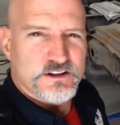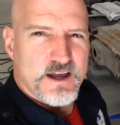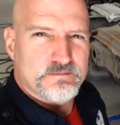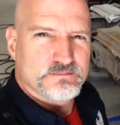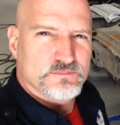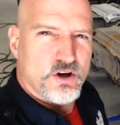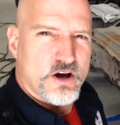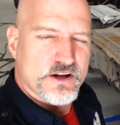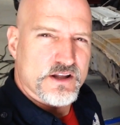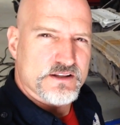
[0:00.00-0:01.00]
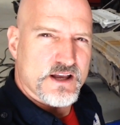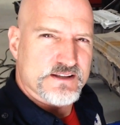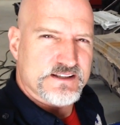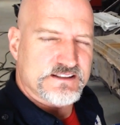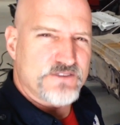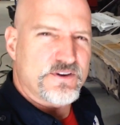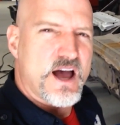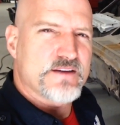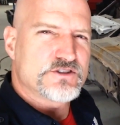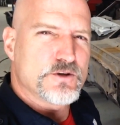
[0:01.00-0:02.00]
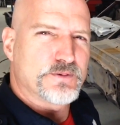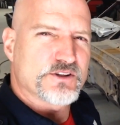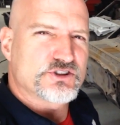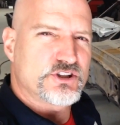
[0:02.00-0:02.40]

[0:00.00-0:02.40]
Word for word: clip on a, a 65 2 plus